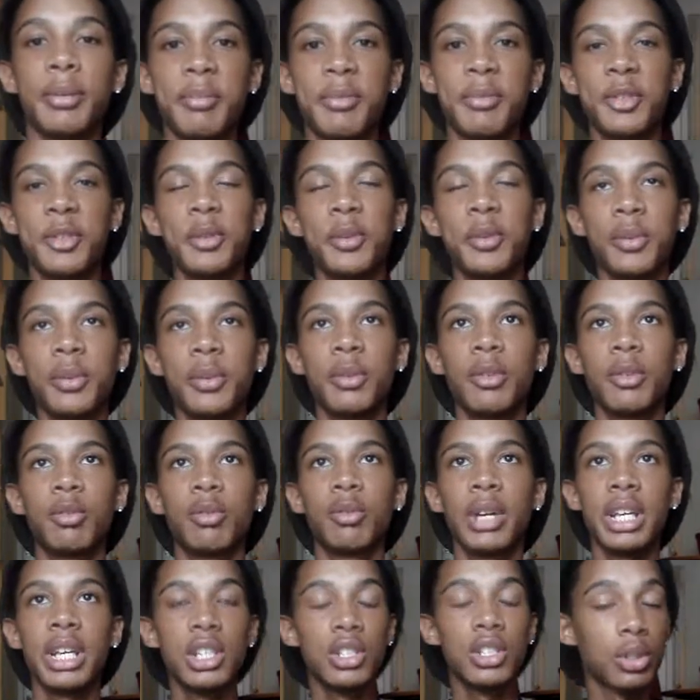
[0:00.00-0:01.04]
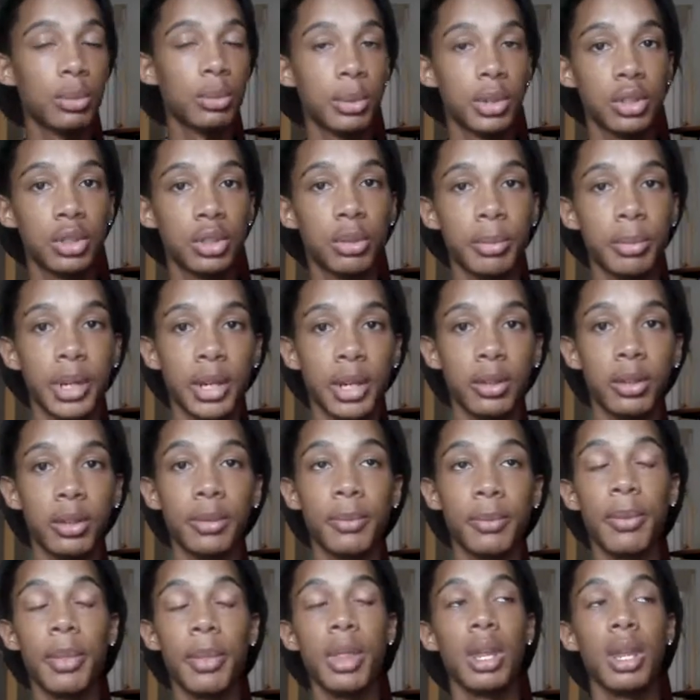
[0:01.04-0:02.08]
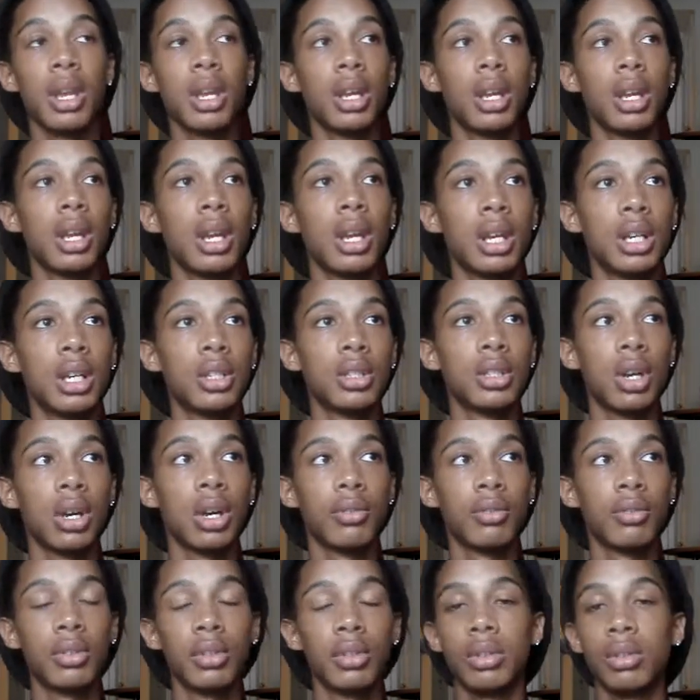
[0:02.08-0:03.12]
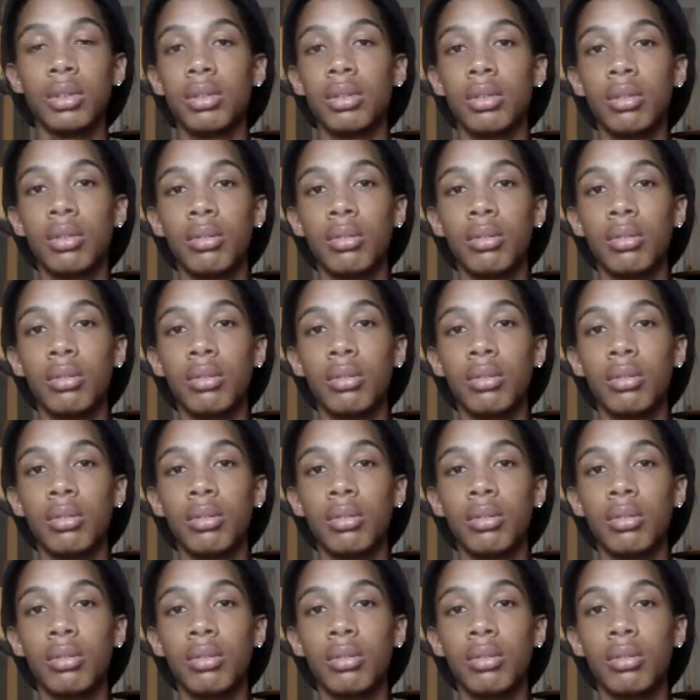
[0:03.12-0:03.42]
To raise your personal power, it is often